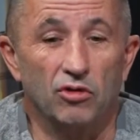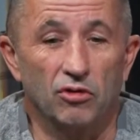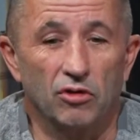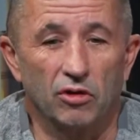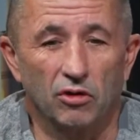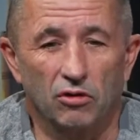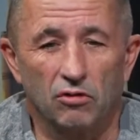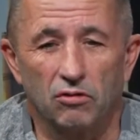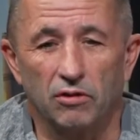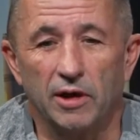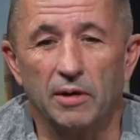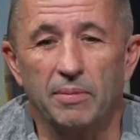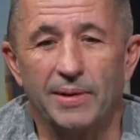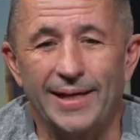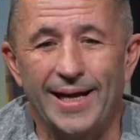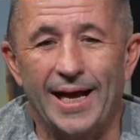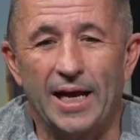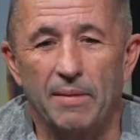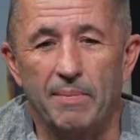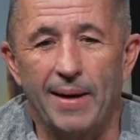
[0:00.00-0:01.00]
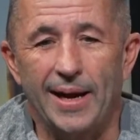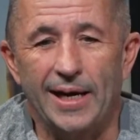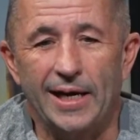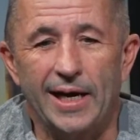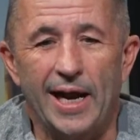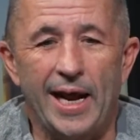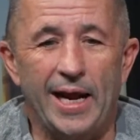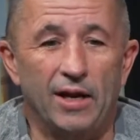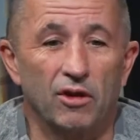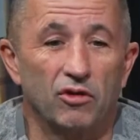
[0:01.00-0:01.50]
incredibly animated
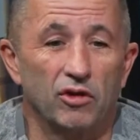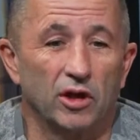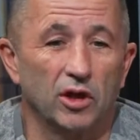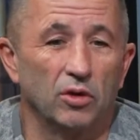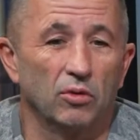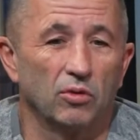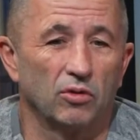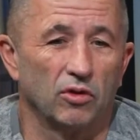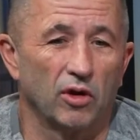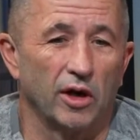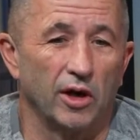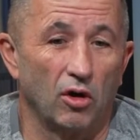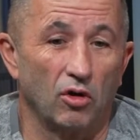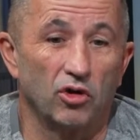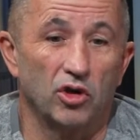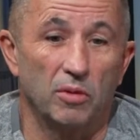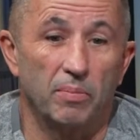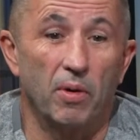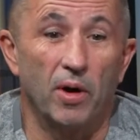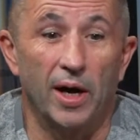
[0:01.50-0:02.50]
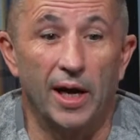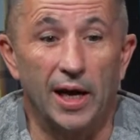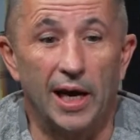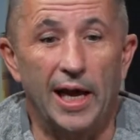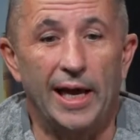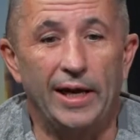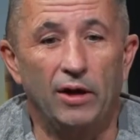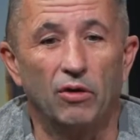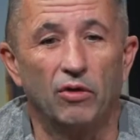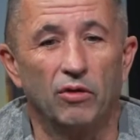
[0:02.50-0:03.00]
hand signals. I occupy a
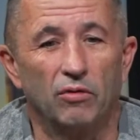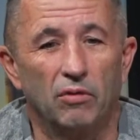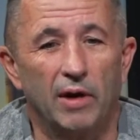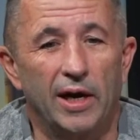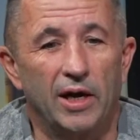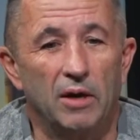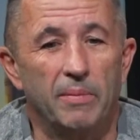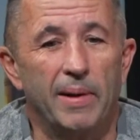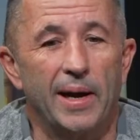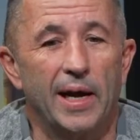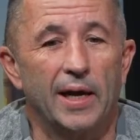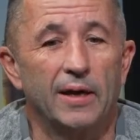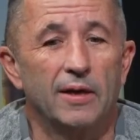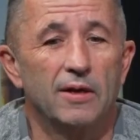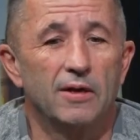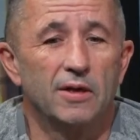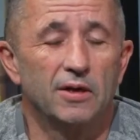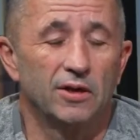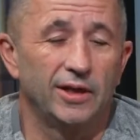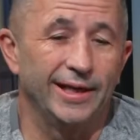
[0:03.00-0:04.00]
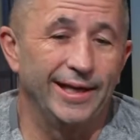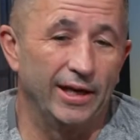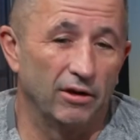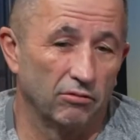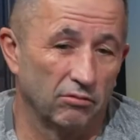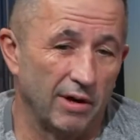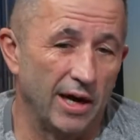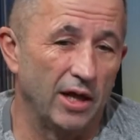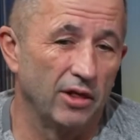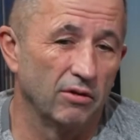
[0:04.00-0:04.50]
lane on the roundabout to get around the